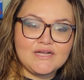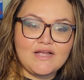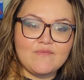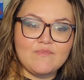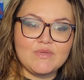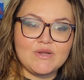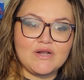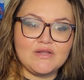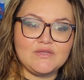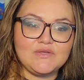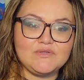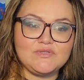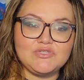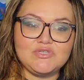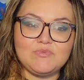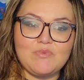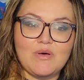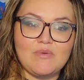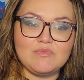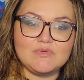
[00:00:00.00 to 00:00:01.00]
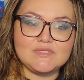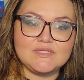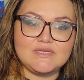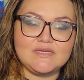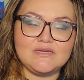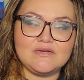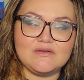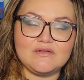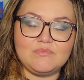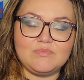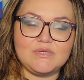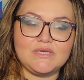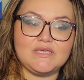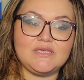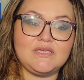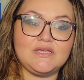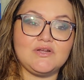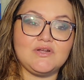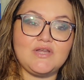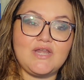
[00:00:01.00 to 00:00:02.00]
I've been on YouTube almost a year. It'll be a
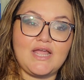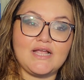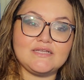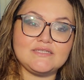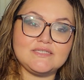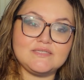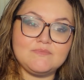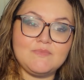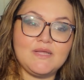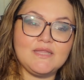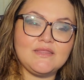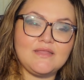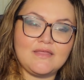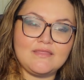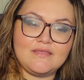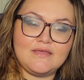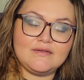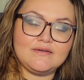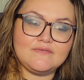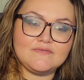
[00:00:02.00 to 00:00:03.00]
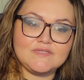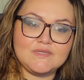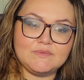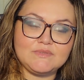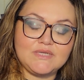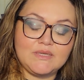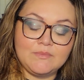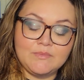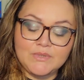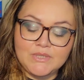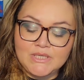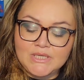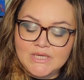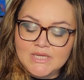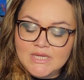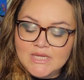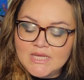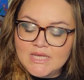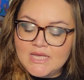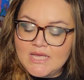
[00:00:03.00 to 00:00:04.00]
year next month at the end of September,
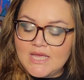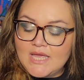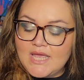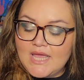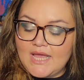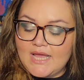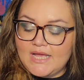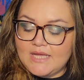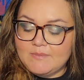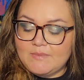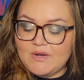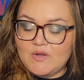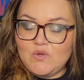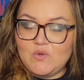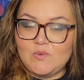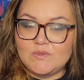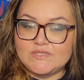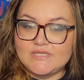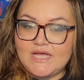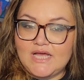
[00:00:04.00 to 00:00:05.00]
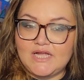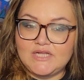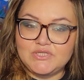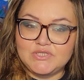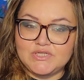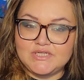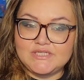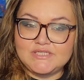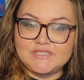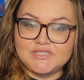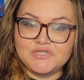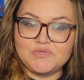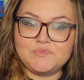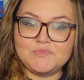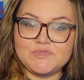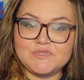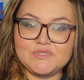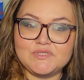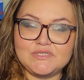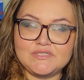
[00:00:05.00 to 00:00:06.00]
and my goal was 100
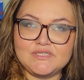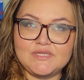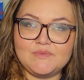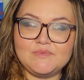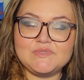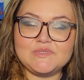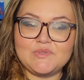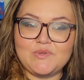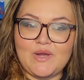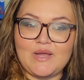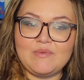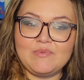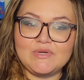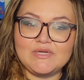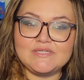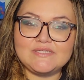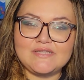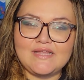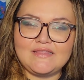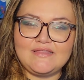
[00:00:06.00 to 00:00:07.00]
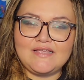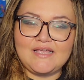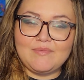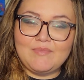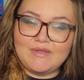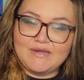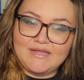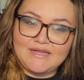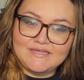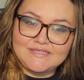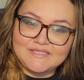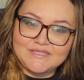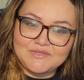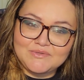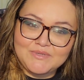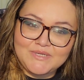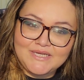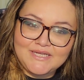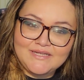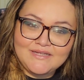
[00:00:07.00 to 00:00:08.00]
subscribers, and I think I'm at
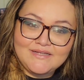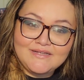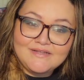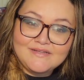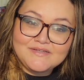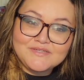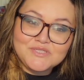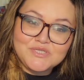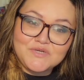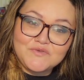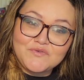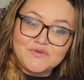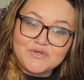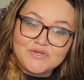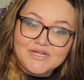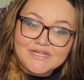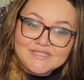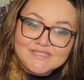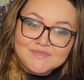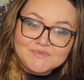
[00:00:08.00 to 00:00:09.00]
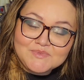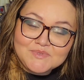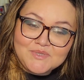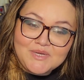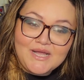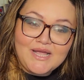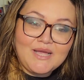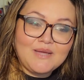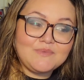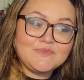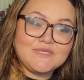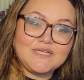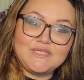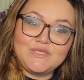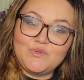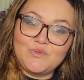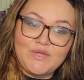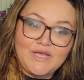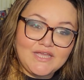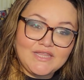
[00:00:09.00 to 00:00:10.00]
93. So if you're not subscribed and
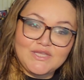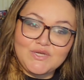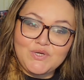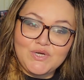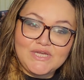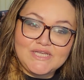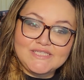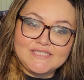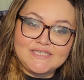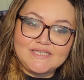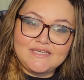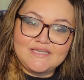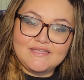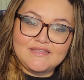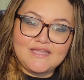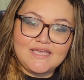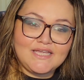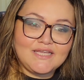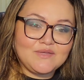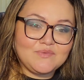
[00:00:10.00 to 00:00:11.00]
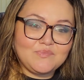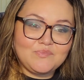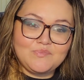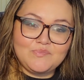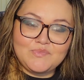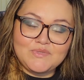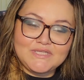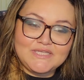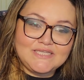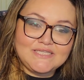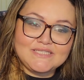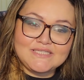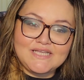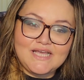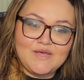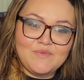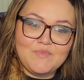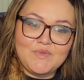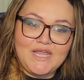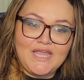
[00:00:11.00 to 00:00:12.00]
you like the crazy, like, please
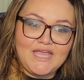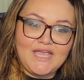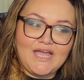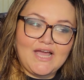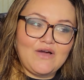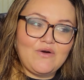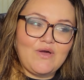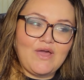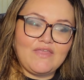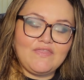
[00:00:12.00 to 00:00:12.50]
come and hang out.